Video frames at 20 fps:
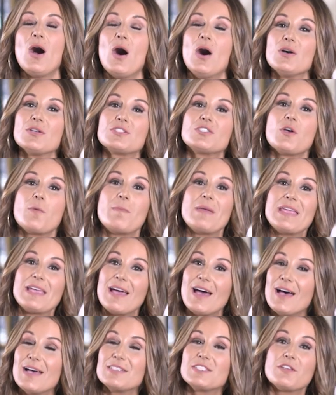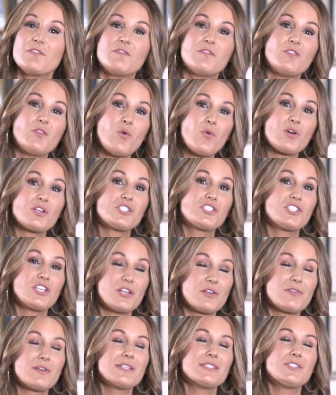Also, because of your
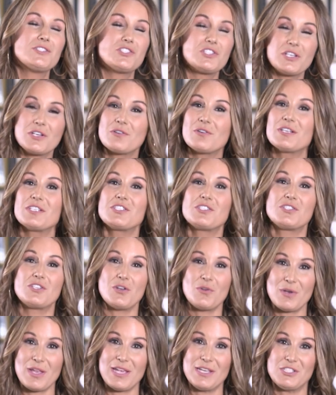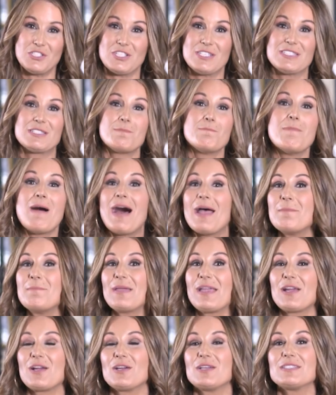generous, generous donations, my
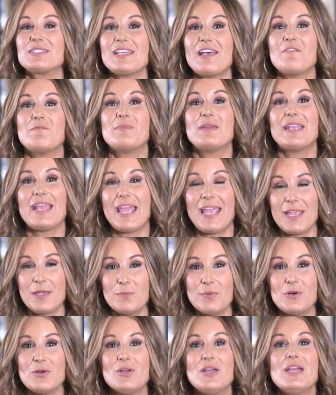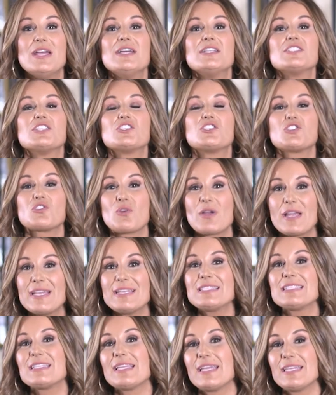parents have been able to
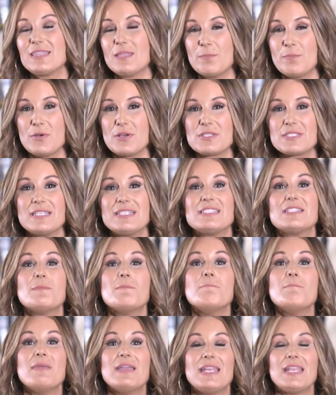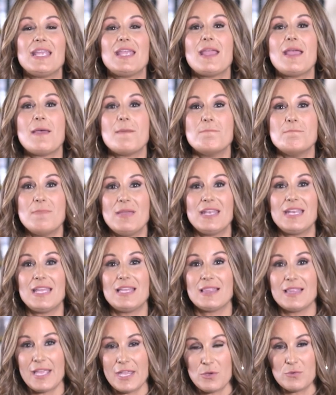translate the books into many,
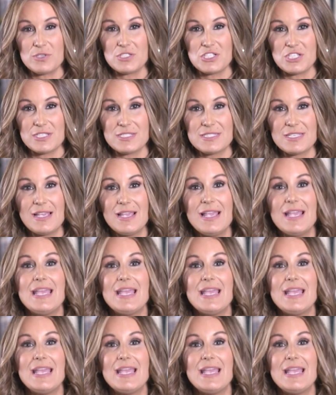many languages.